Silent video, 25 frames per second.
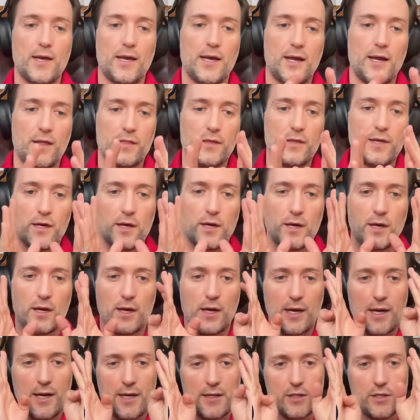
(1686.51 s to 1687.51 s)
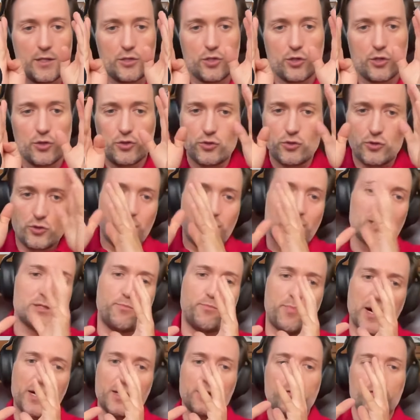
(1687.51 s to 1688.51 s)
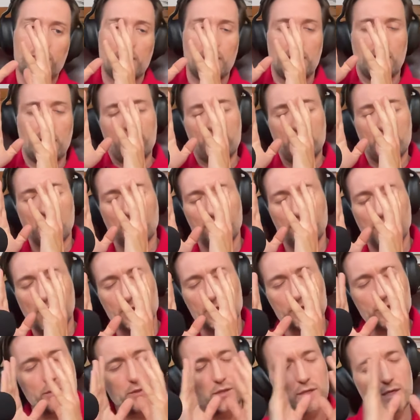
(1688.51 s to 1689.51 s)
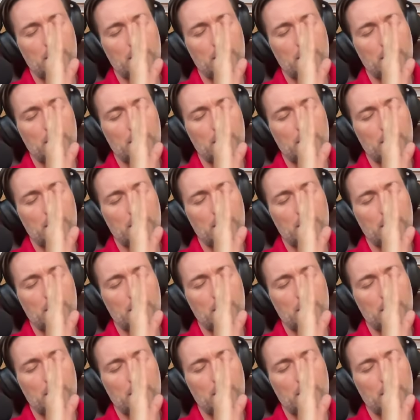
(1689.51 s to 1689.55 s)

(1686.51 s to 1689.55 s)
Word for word: And I think so, so, so that's part of the, of the of the answer.